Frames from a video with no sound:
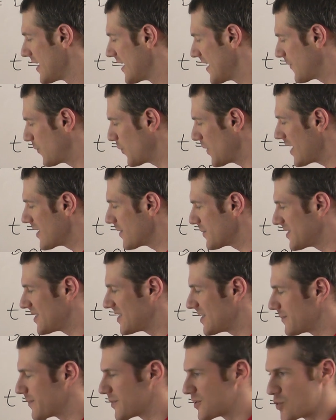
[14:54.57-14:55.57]
If we end up
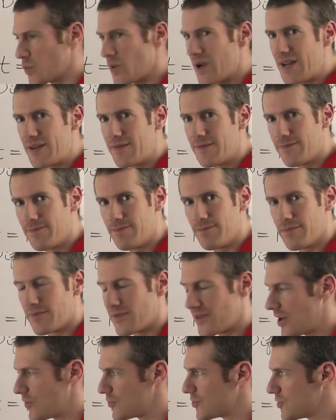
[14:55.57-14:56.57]
sitting between
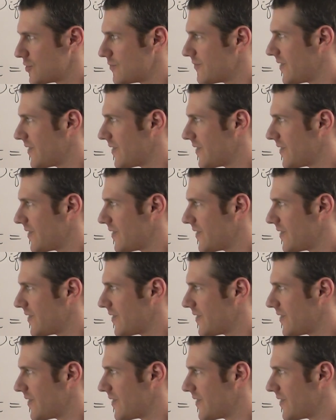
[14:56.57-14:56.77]
those two